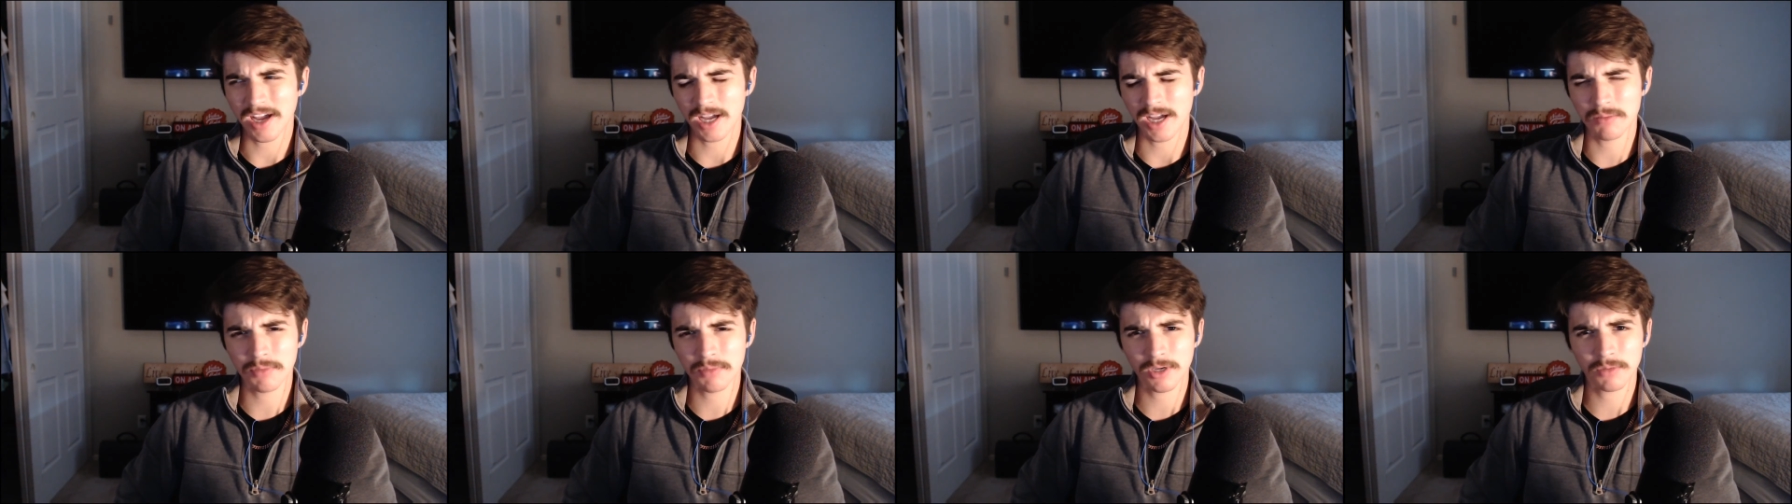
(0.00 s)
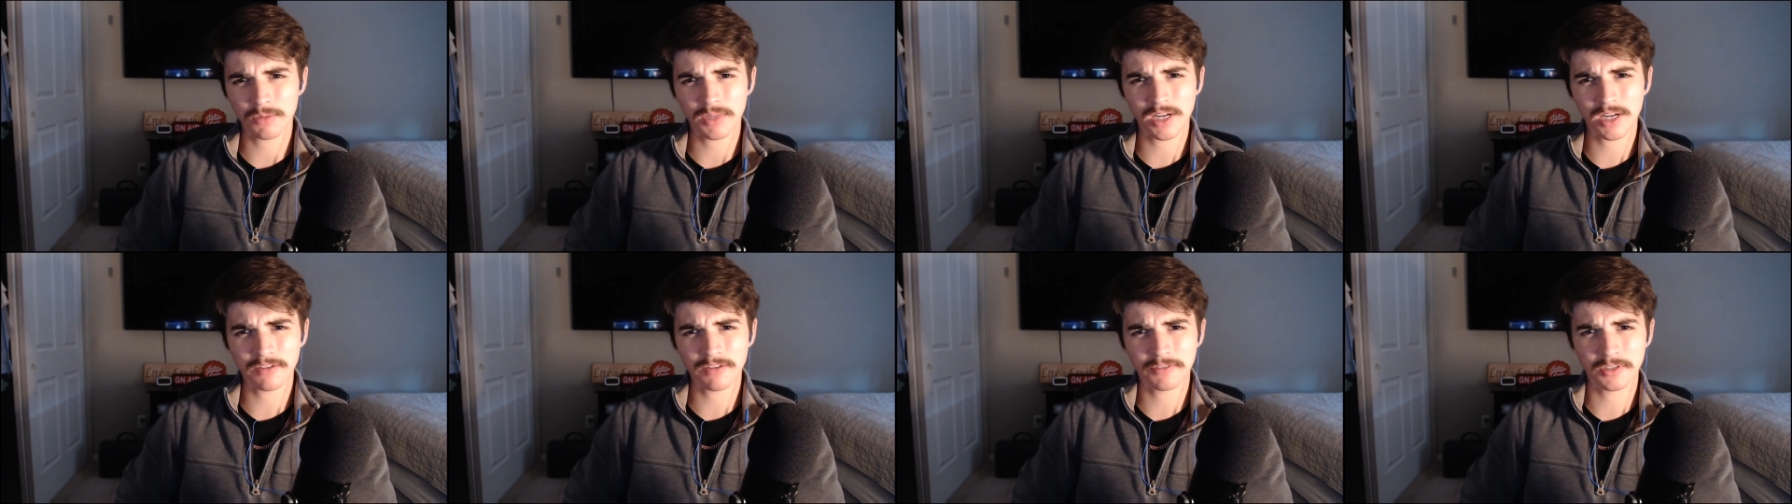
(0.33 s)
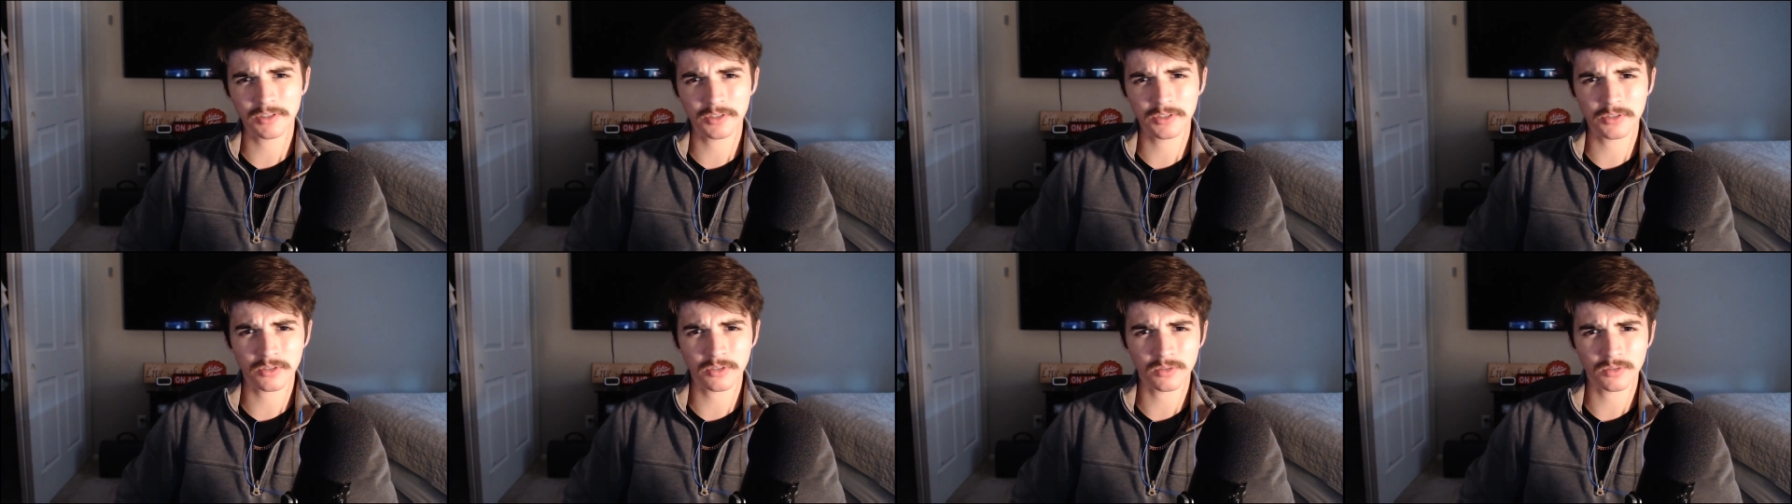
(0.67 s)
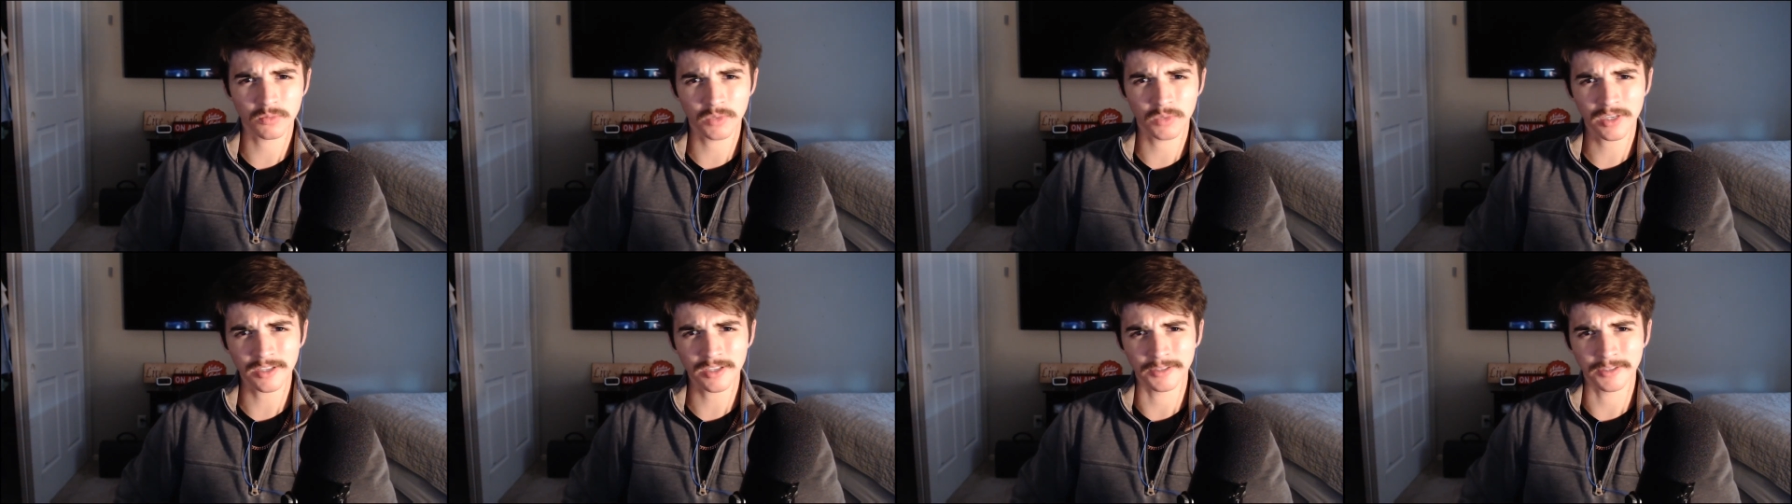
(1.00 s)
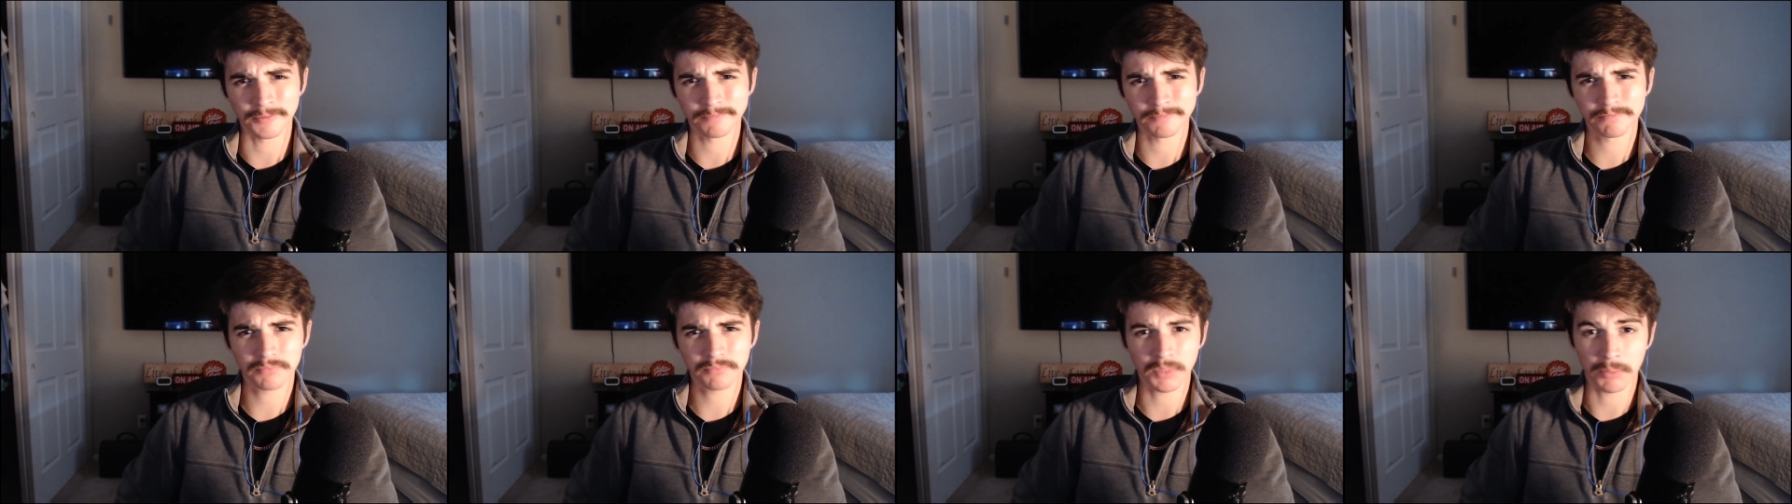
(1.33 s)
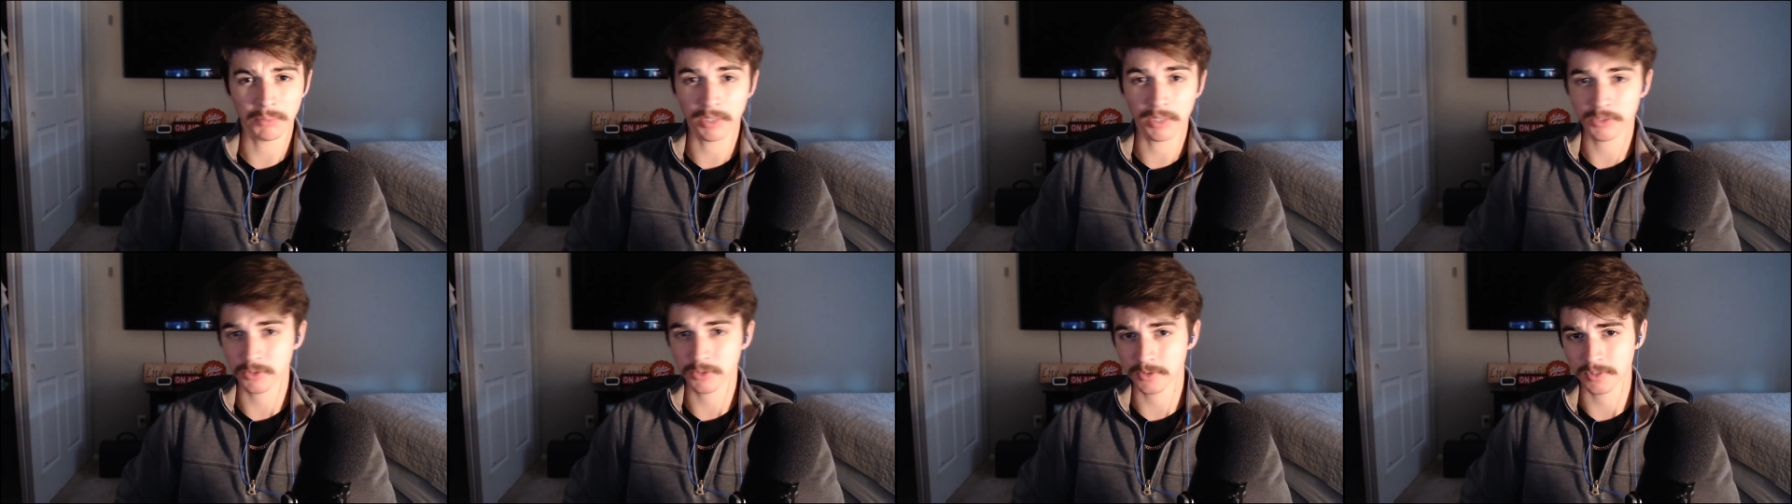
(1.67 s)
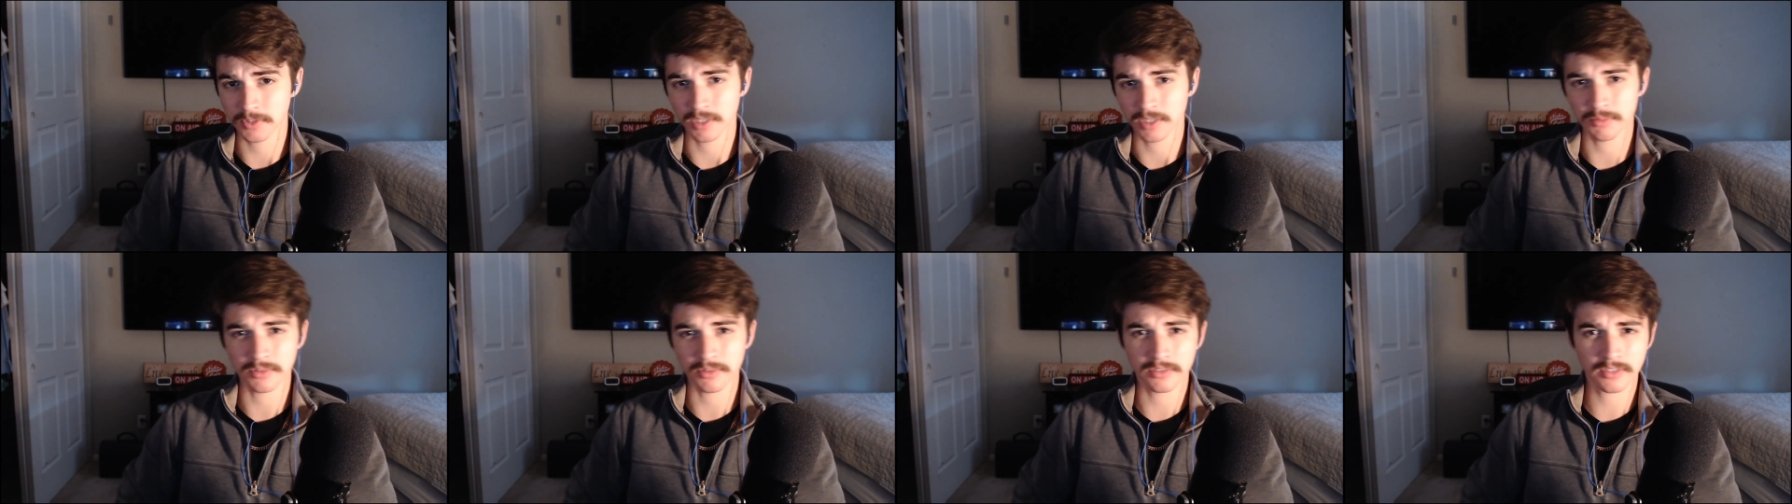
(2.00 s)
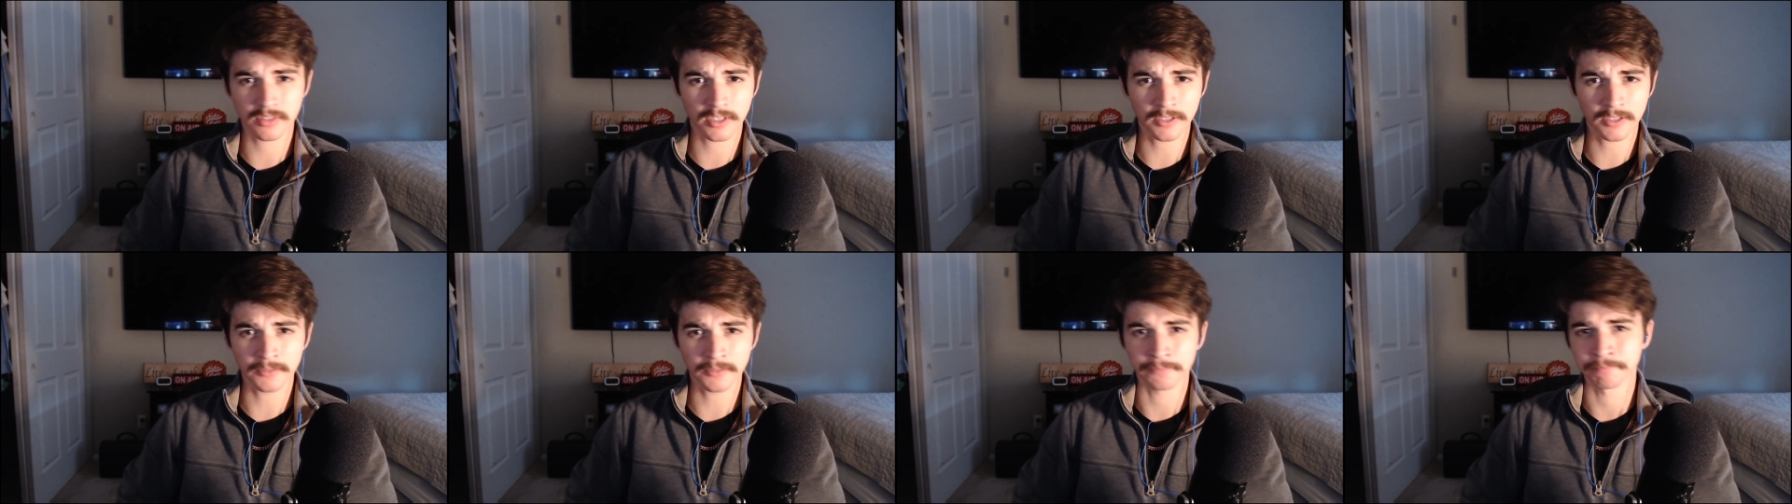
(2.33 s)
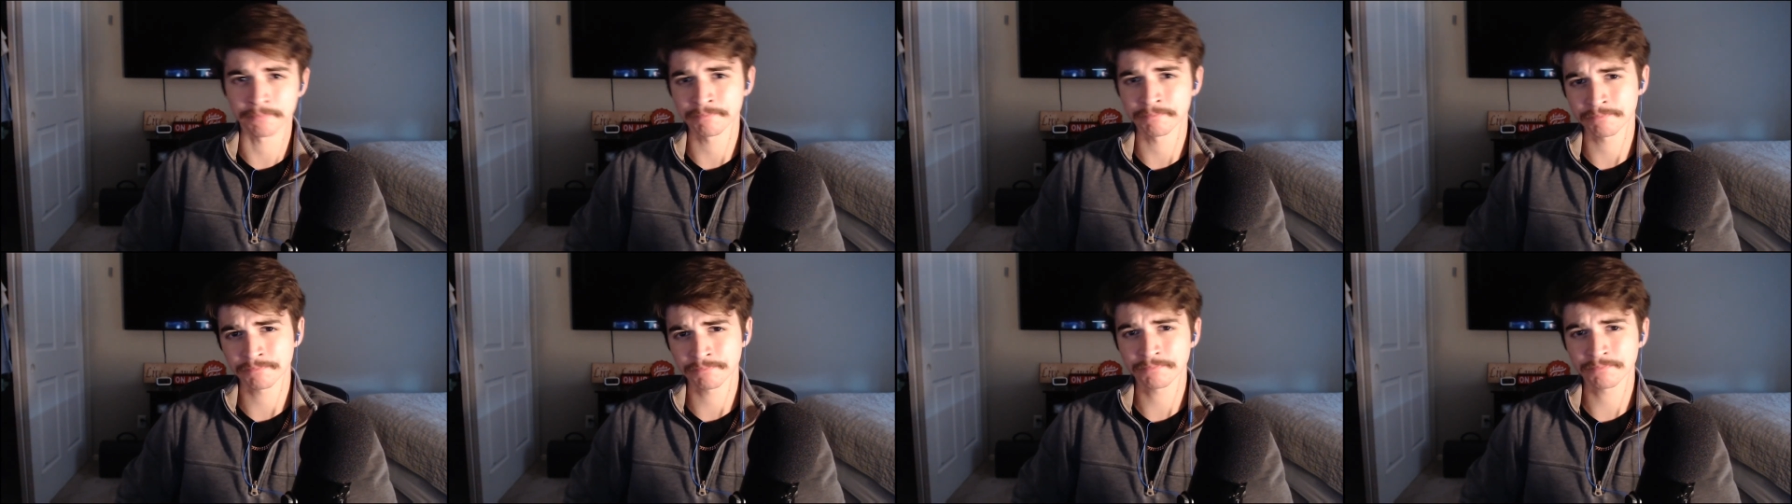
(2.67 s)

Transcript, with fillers: I may or may not feel a certain way about certain types of skin.